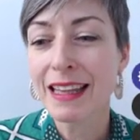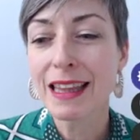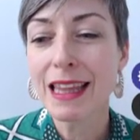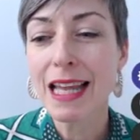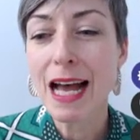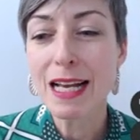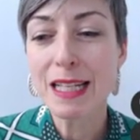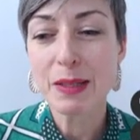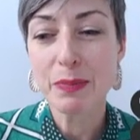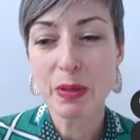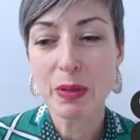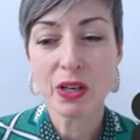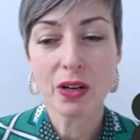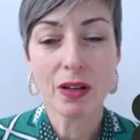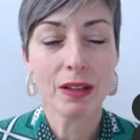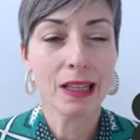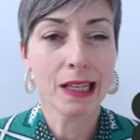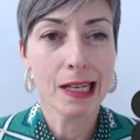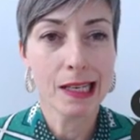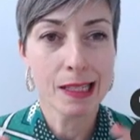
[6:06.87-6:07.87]
And last
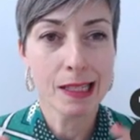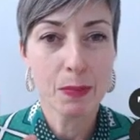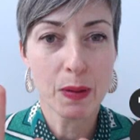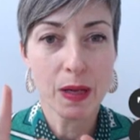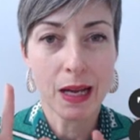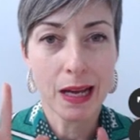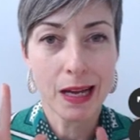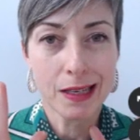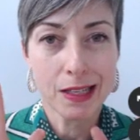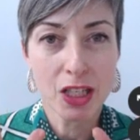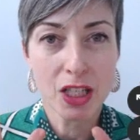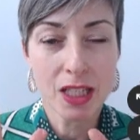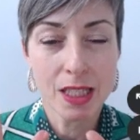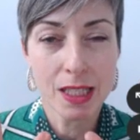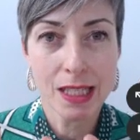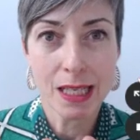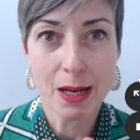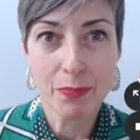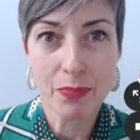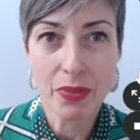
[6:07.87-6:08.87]
but not least, but
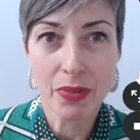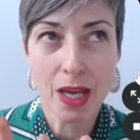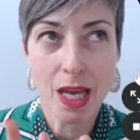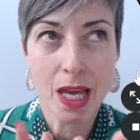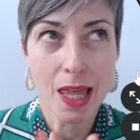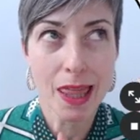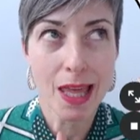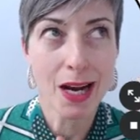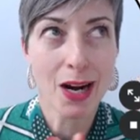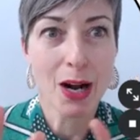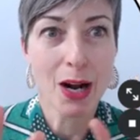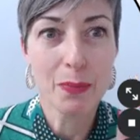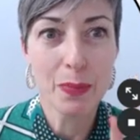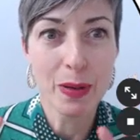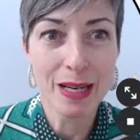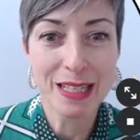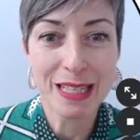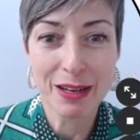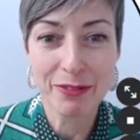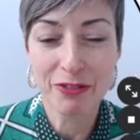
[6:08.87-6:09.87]
actually something that
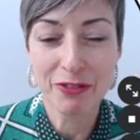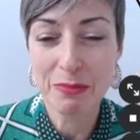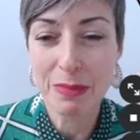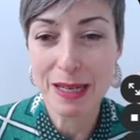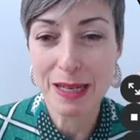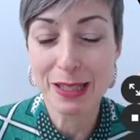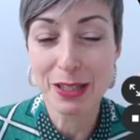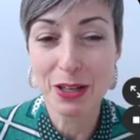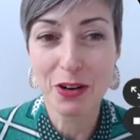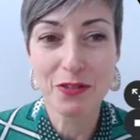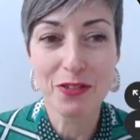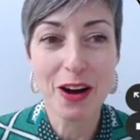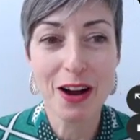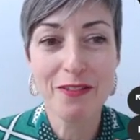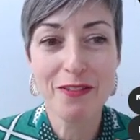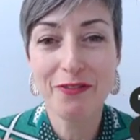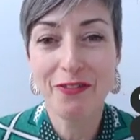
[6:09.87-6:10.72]
I picked up for myself,